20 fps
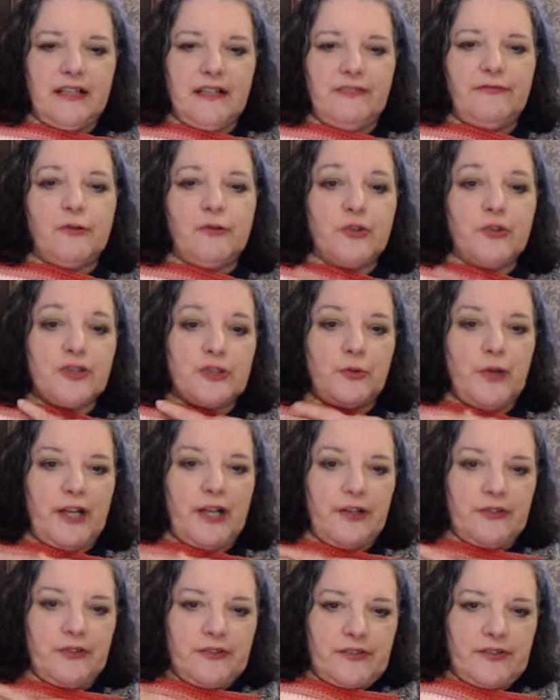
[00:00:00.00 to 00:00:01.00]
4
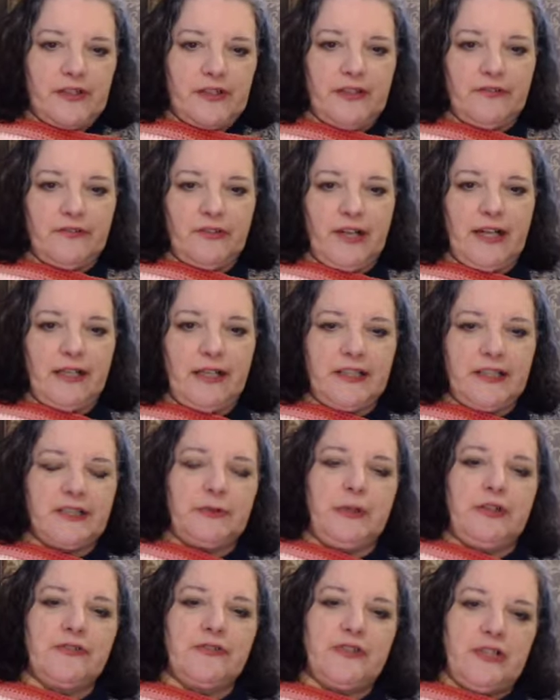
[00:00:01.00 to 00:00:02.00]
squares of granny
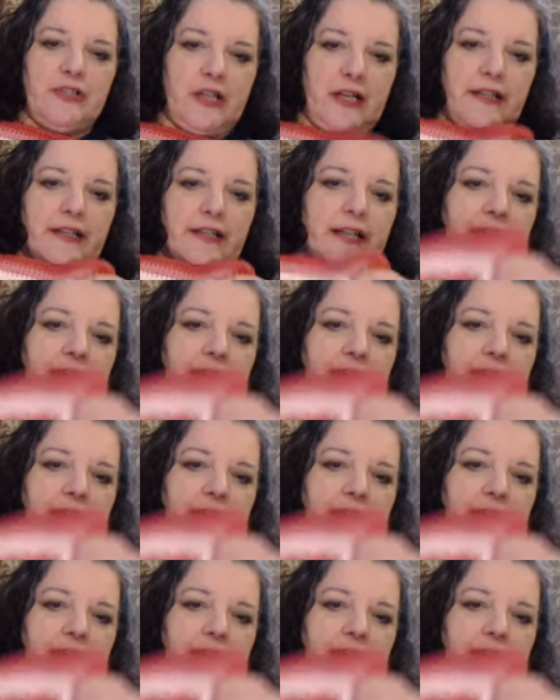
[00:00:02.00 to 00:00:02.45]
squares done, and